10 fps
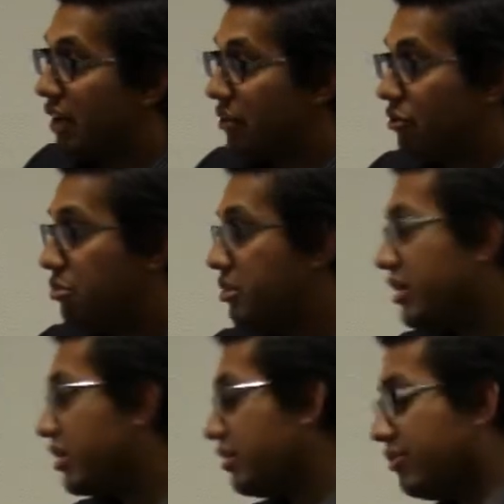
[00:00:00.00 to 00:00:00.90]
got a
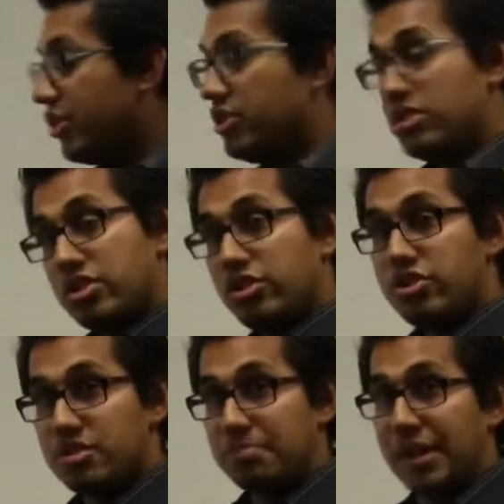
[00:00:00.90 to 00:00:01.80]
rubric. Notice they're
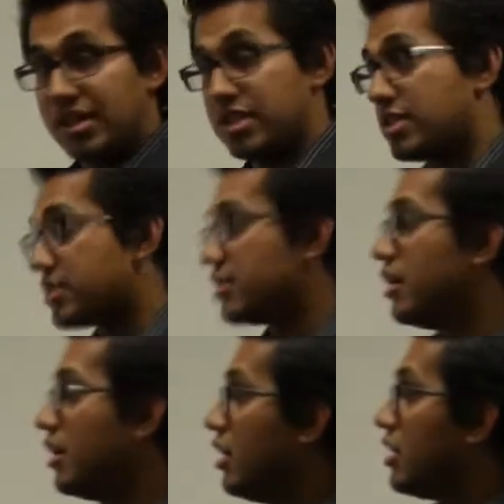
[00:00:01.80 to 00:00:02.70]
just boxes.
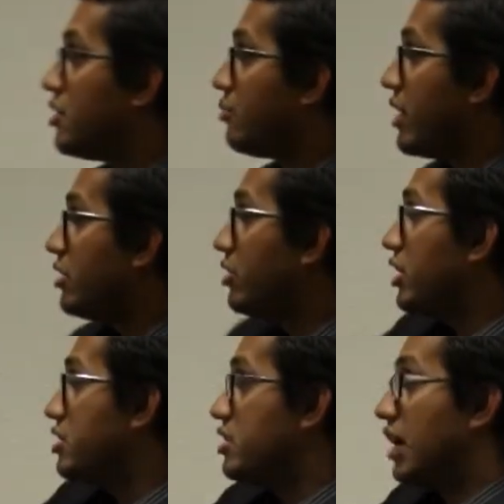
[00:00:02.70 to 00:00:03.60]
Right
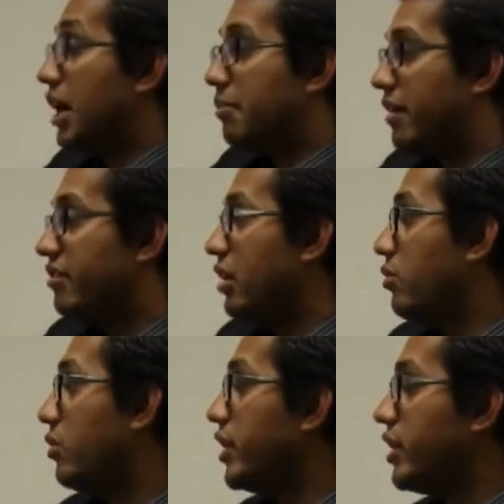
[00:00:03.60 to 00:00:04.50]
across the top, I've
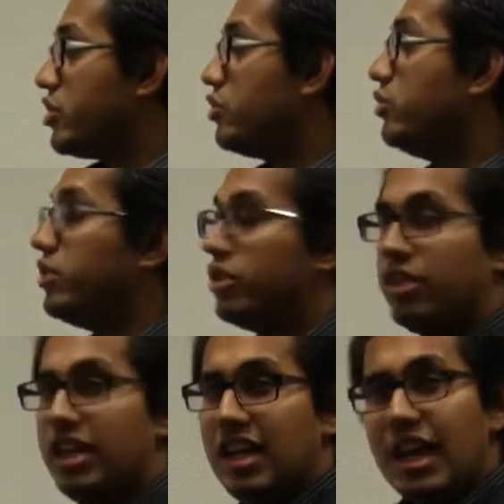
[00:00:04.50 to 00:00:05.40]
got 1, 2, and
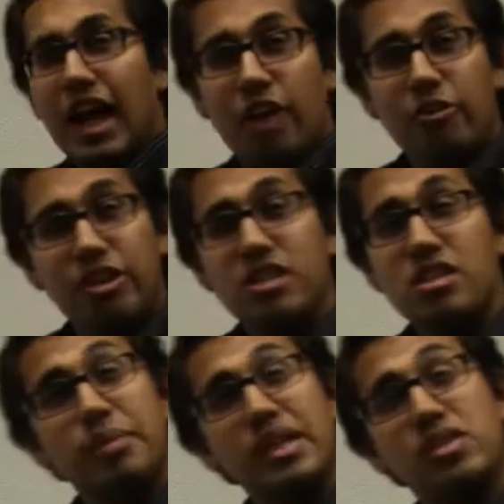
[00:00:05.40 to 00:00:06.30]
3. I wanted
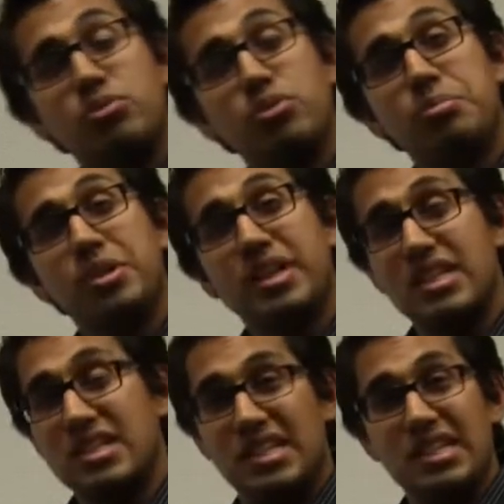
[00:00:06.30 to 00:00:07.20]
to make the rubric
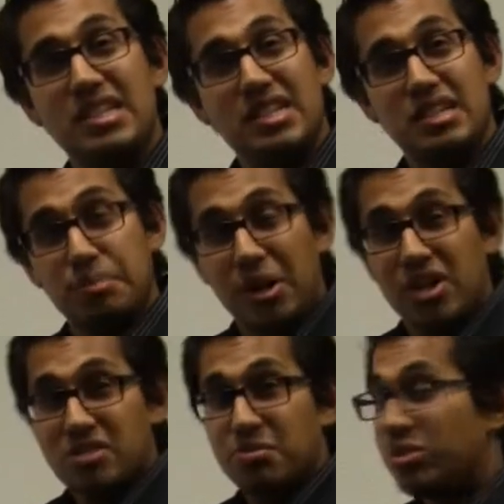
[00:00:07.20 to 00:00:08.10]
as easy as
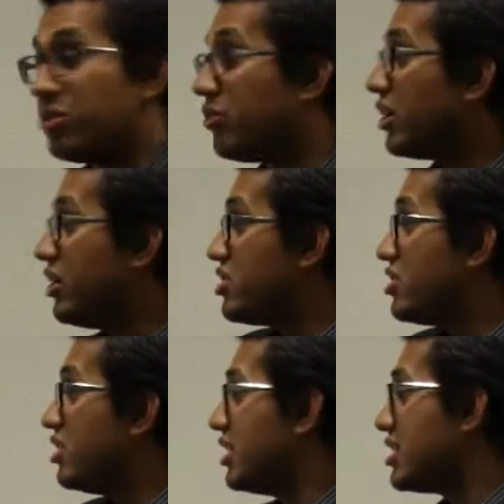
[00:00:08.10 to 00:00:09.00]
possible in regards
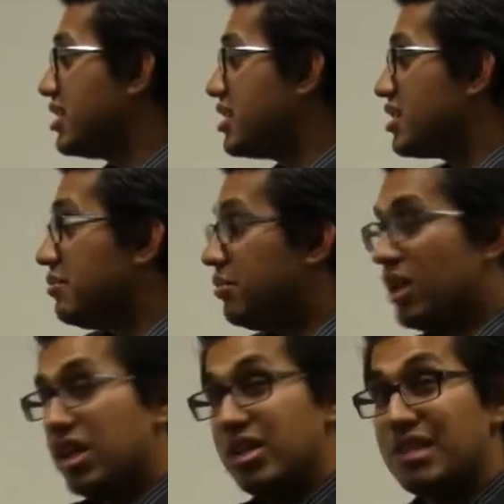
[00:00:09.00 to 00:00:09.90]
to the system,
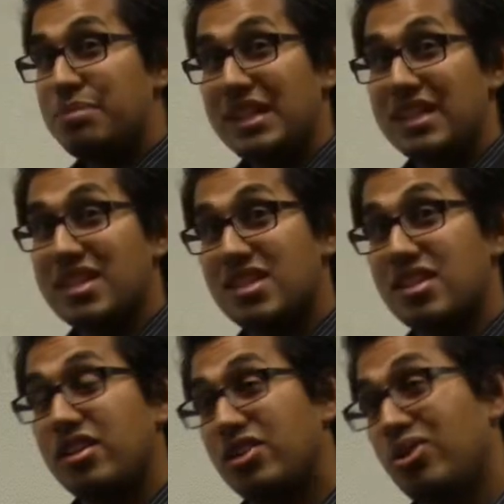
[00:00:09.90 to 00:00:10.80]
just because